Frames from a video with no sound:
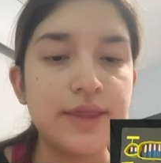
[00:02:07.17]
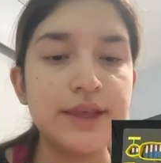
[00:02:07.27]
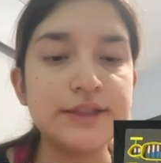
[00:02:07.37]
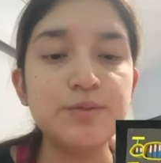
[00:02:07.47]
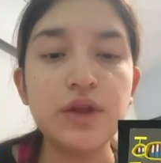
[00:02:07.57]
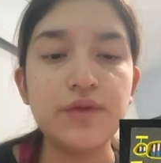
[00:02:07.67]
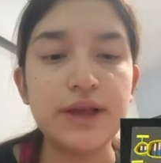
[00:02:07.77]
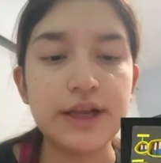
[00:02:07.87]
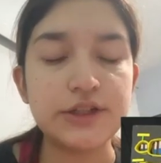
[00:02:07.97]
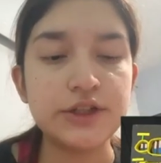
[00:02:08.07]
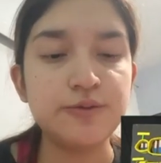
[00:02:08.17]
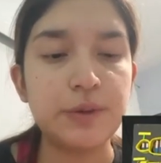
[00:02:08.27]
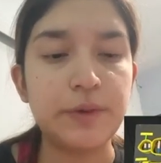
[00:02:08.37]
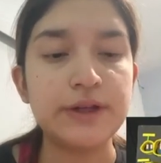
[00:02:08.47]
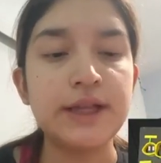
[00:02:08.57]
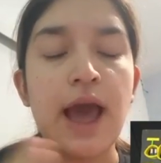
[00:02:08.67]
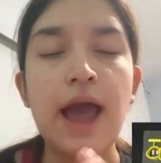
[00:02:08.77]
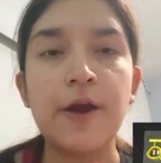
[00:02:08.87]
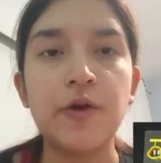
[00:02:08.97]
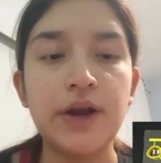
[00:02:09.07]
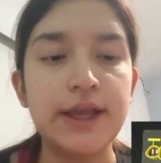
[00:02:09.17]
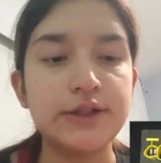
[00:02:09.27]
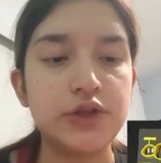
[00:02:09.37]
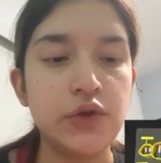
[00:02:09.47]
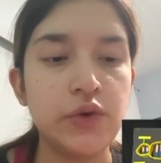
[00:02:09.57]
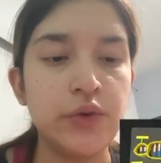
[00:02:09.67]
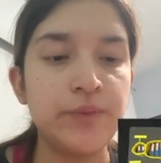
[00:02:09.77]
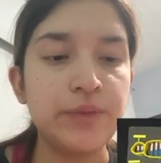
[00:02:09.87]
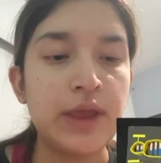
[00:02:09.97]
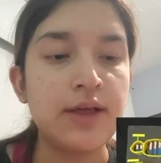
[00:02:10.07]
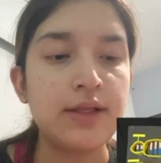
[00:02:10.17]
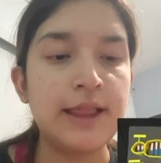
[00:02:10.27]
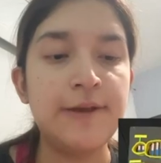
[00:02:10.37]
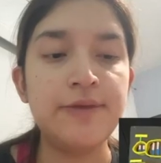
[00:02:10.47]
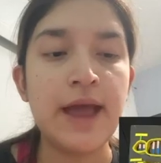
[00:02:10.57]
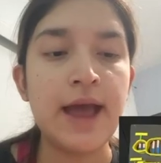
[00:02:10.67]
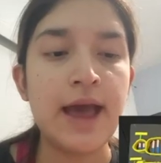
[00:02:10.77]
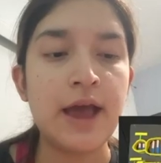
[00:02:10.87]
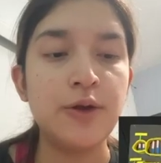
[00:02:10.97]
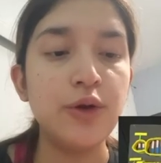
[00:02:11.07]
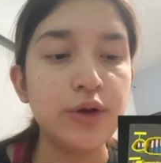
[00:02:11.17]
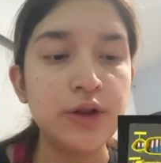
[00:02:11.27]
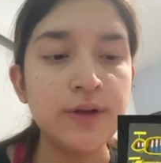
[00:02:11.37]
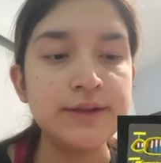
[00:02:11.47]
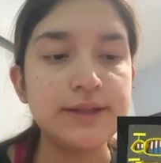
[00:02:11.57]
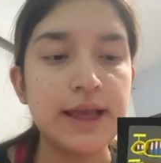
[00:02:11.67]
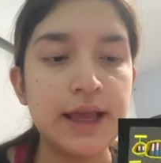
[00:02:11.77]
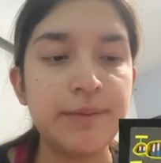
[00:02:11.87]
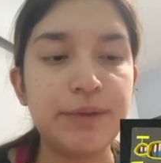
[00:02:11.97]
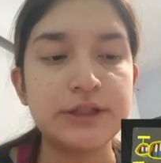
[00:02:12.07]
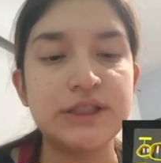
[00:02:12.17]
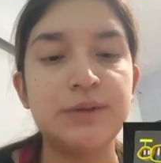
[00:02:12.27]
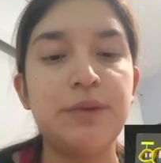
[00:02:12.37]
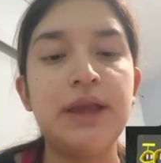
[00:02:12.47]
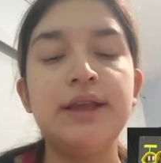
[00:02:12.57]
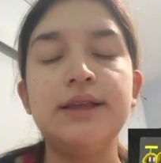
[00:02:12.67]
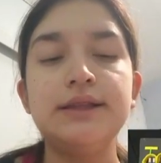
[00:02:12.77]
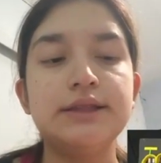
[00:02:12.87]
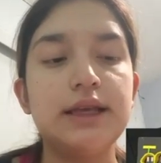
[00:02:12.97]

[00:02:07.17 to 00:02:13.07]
These modifications prepare the RNA to leave the nucleus and participate